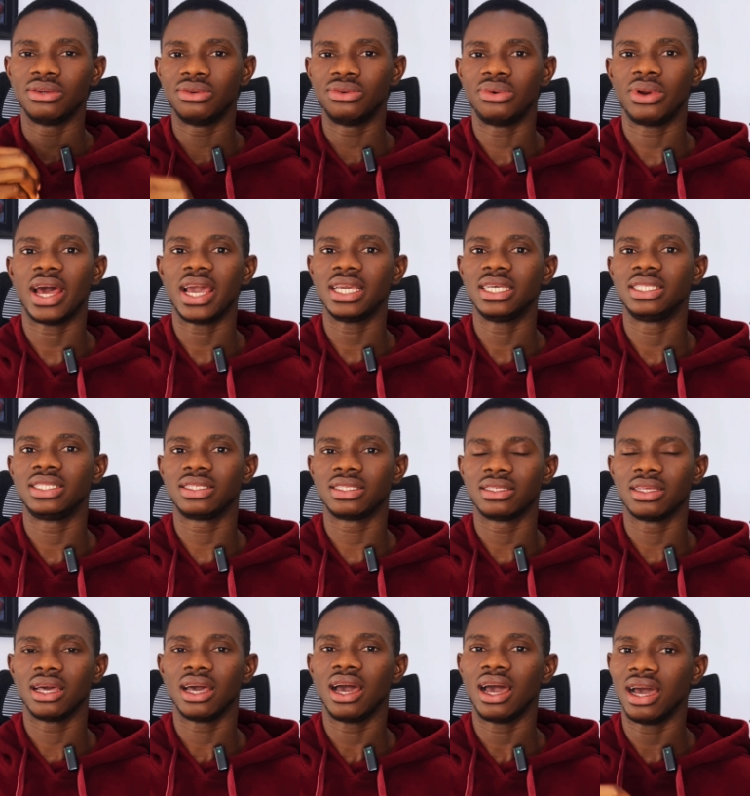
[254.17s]
right
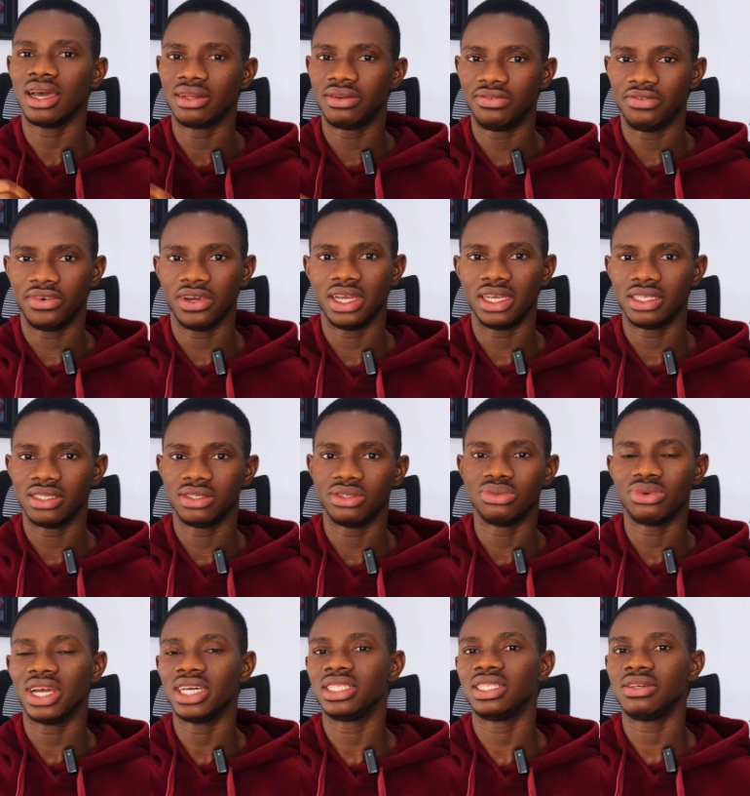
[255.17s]
advice,
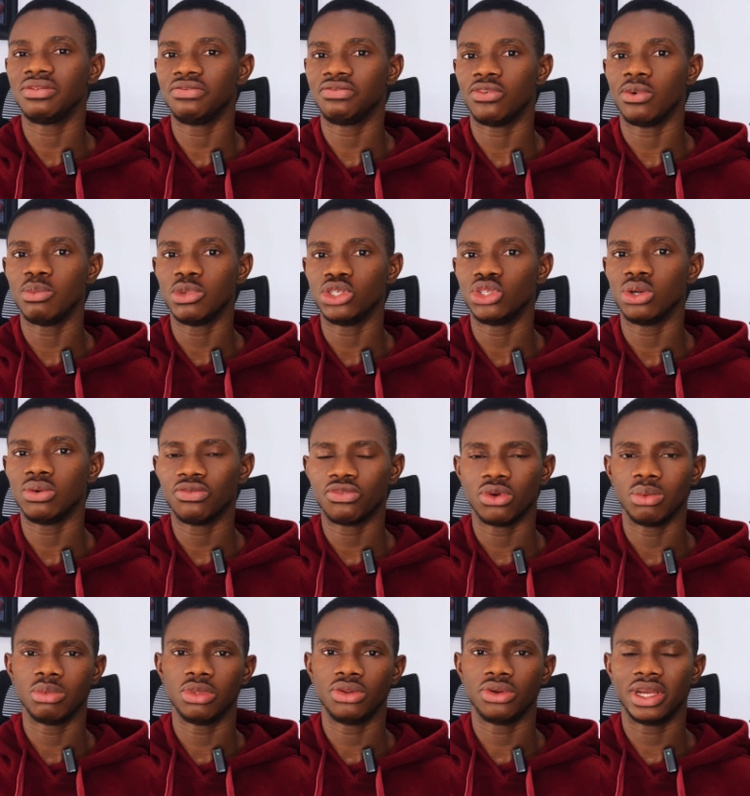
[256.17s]
right information
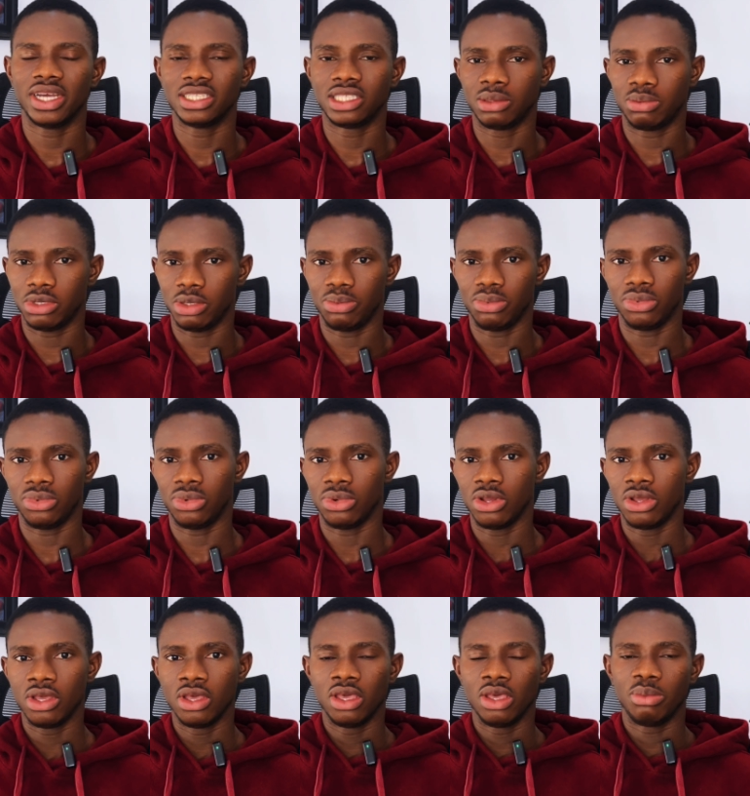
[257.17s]
from the right people.
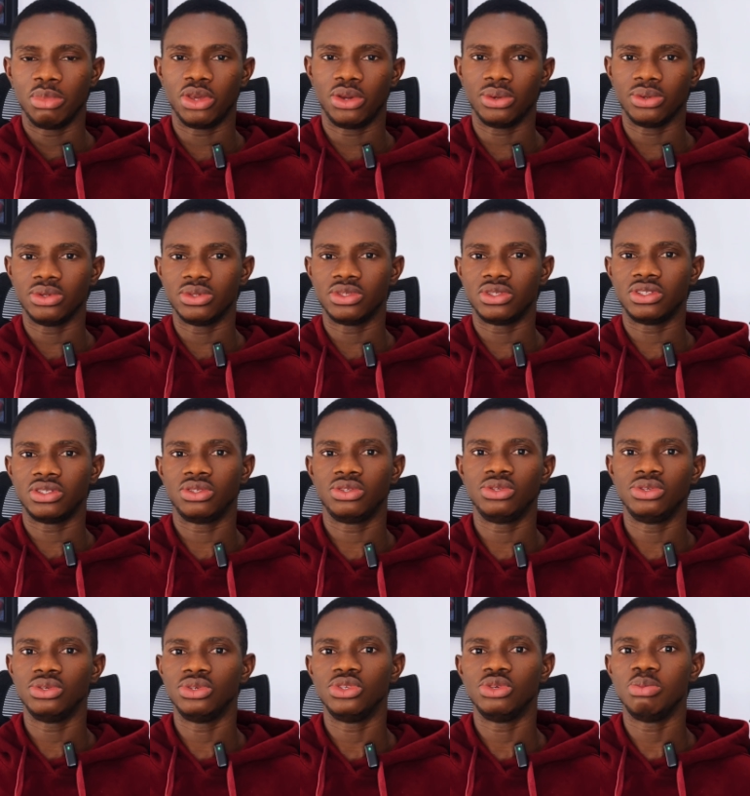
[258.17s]
Because
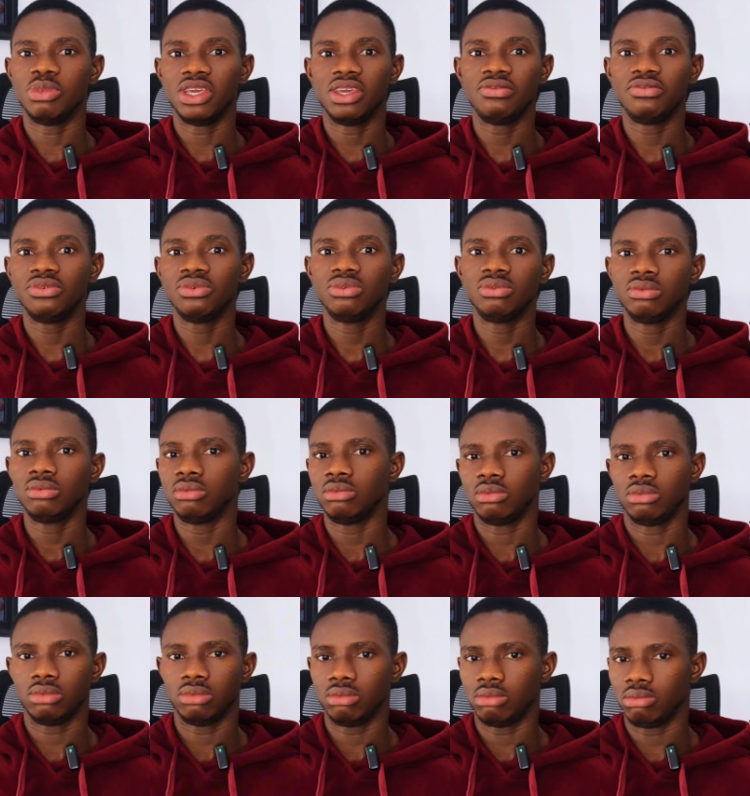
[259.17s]
you, you may even
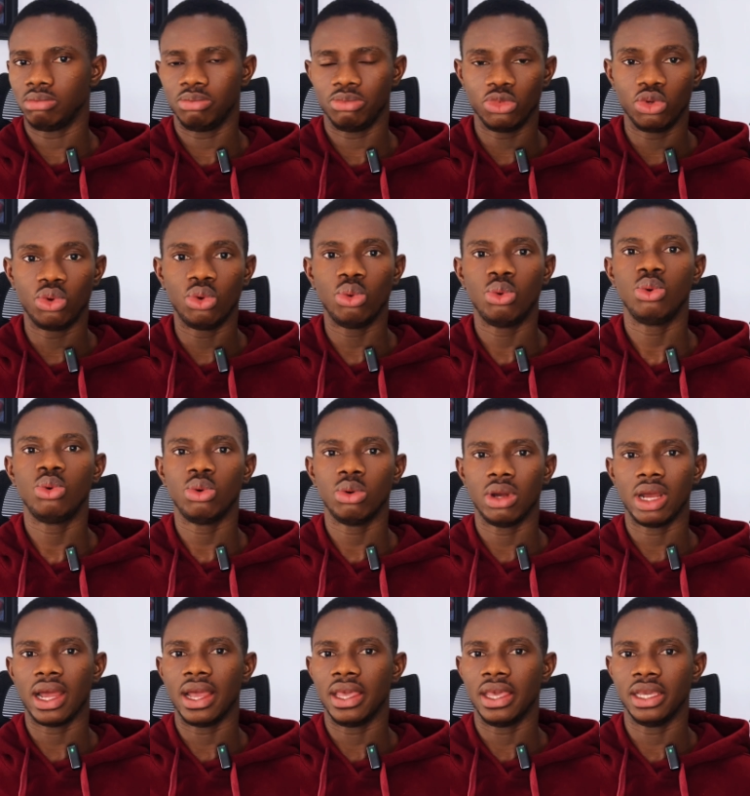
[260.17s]
go
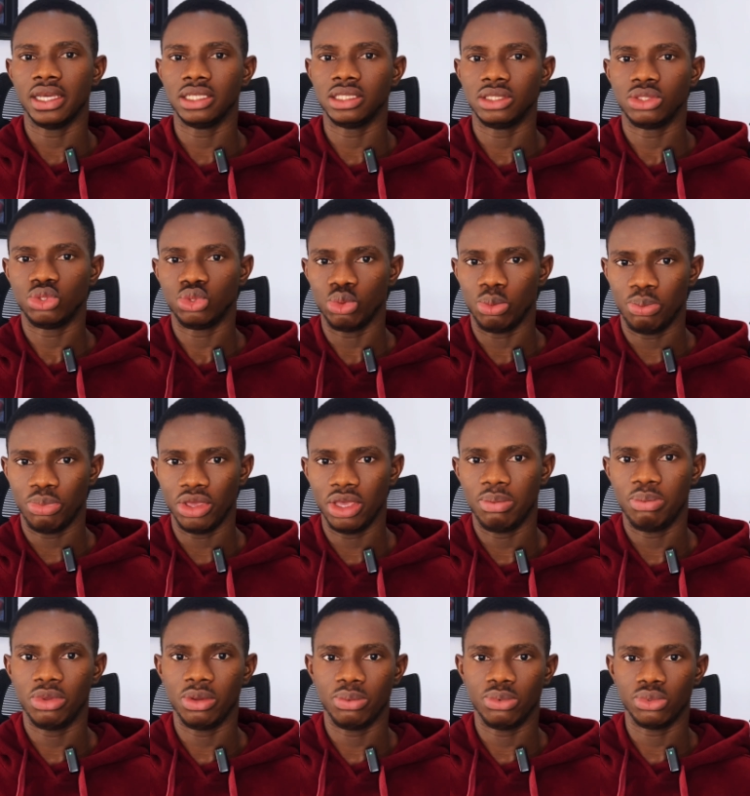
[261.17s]
ahead to pay
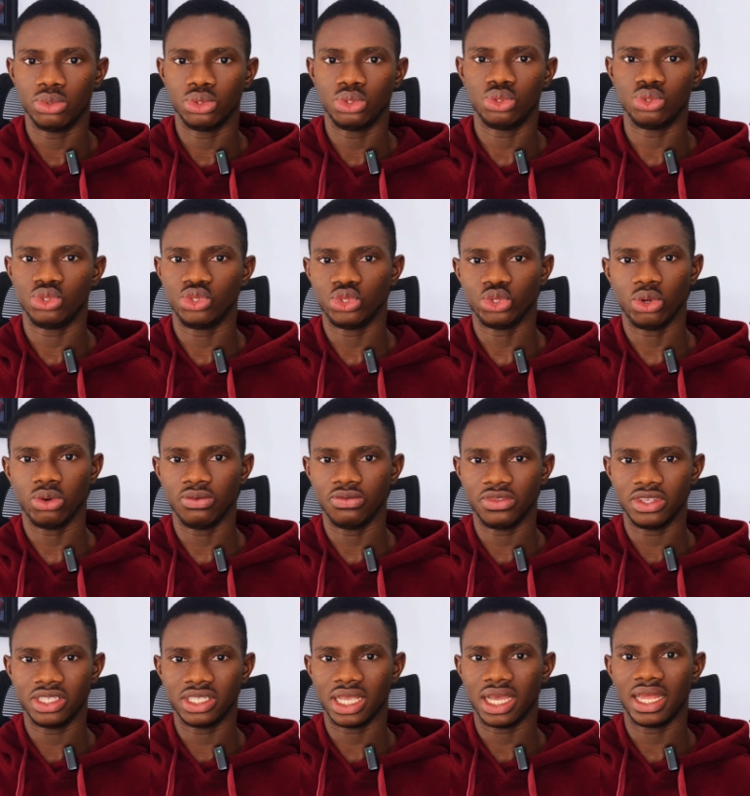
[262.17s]
people to solve
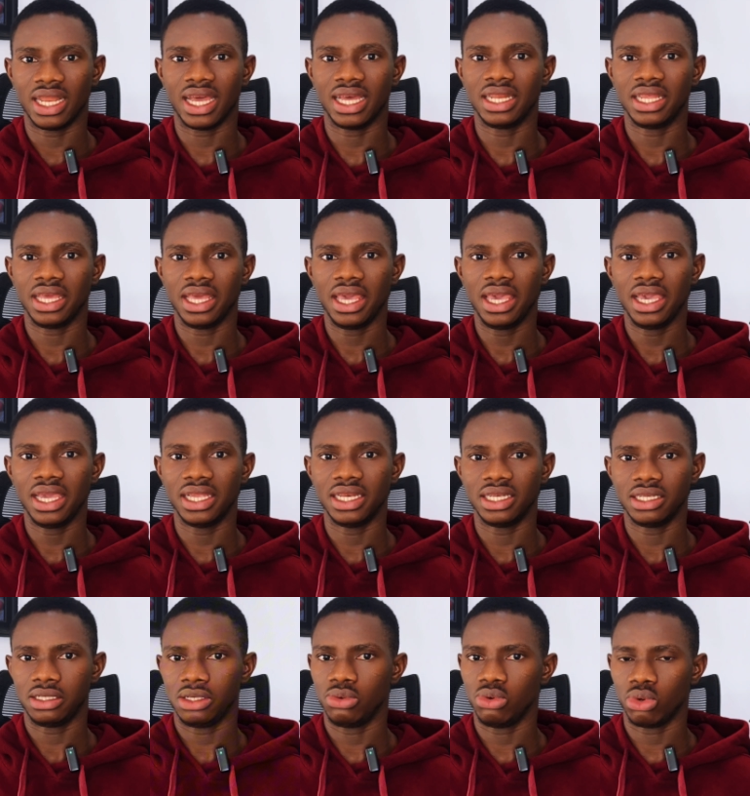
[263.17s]
this and at the
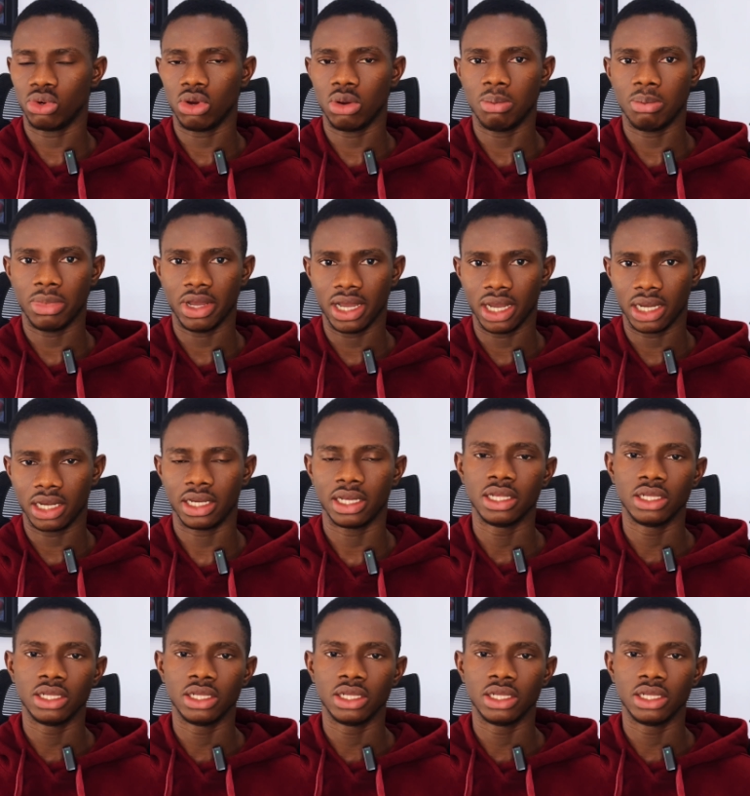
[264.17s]
end they will come back